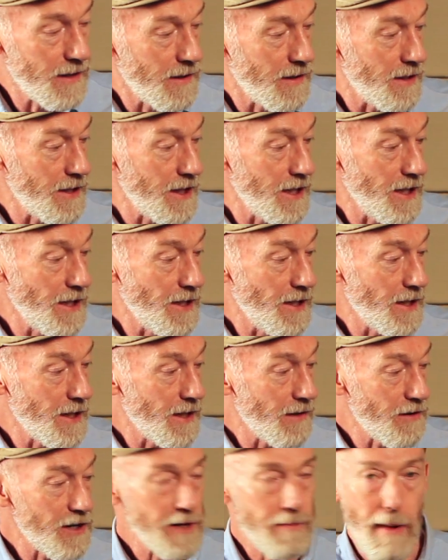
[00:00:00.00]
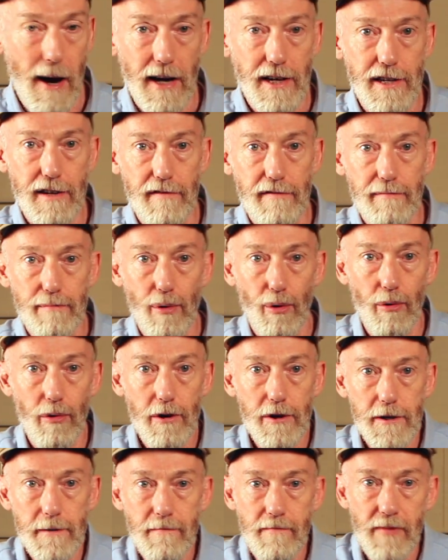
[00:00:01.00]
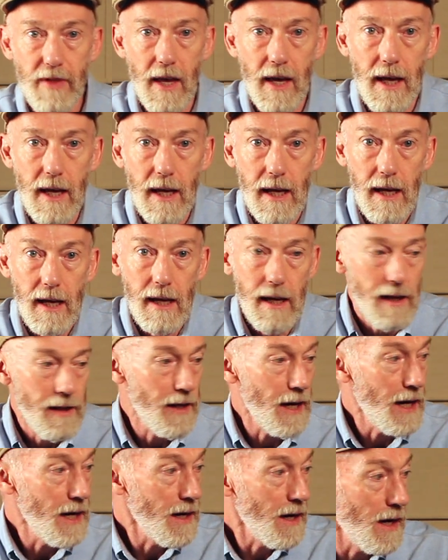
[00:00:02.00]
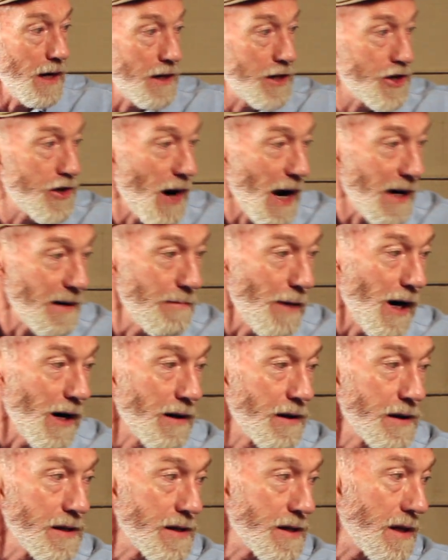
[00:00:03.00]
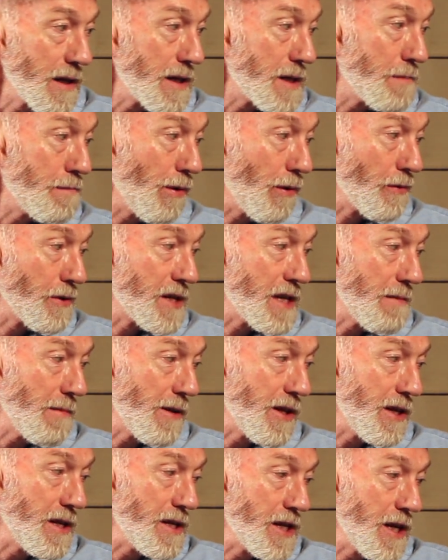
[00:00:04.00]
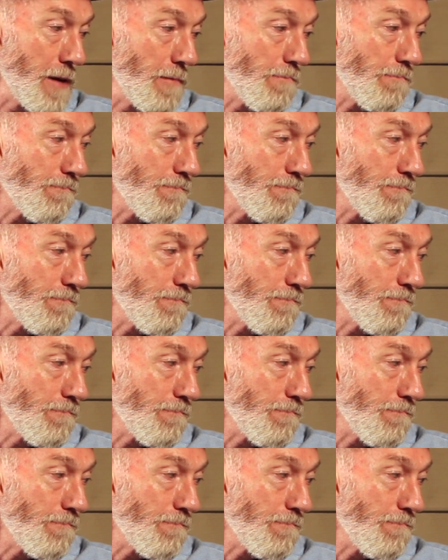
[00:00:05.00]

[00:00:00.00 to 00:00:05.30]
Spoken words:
the respective board. Then track markers. Let's pull some of these in.